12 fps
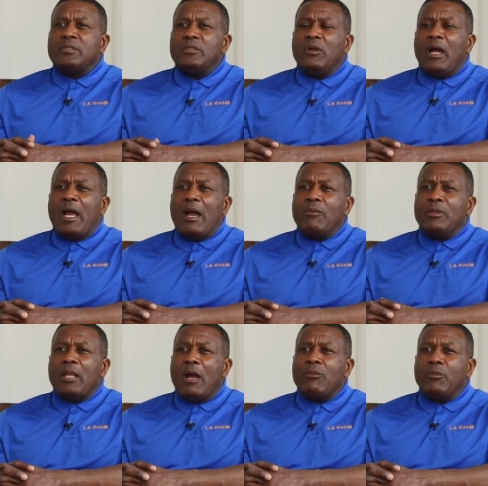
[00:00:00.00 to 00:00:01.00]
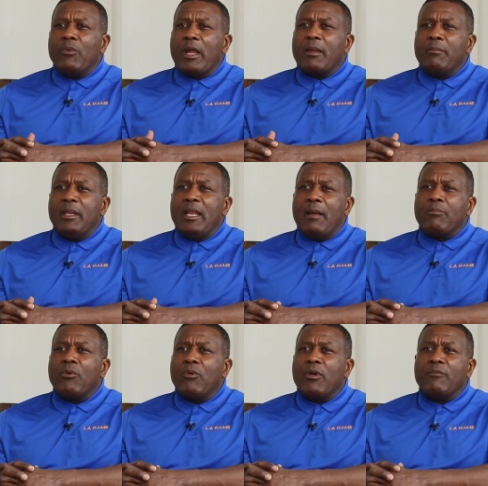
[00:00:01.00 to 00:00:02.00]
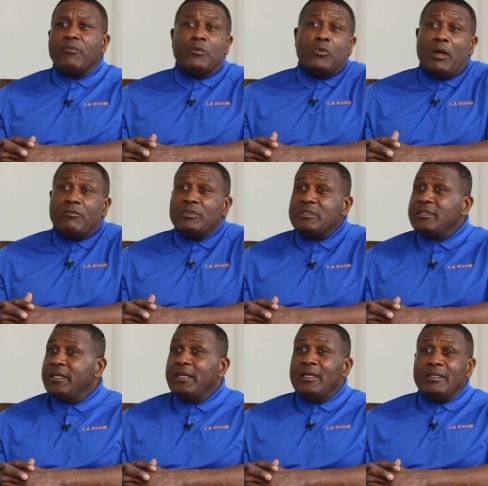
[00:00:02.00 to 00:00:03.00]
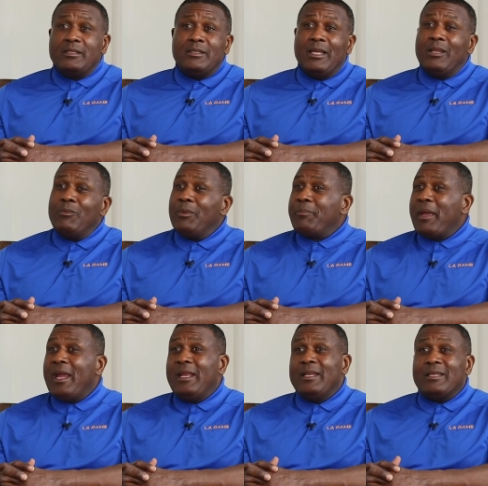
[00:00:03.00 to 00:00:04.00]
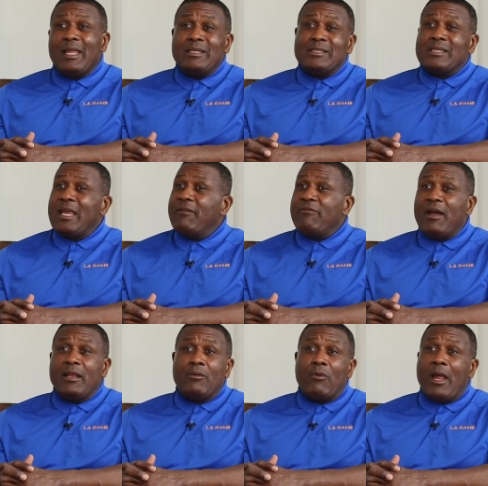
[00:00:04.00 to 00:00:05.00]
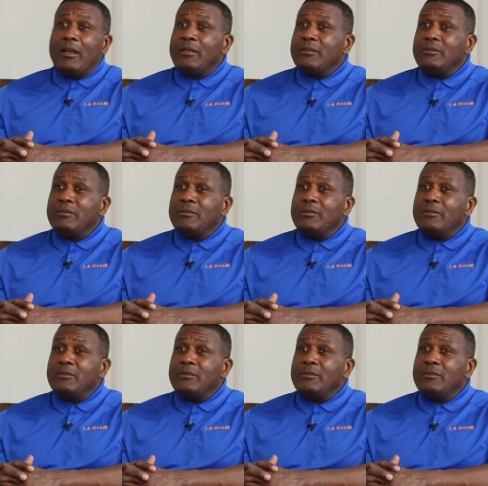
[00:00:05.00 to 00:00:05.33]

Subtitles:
I would recommend that program for whoever's dealing with pain that they just can't find the right.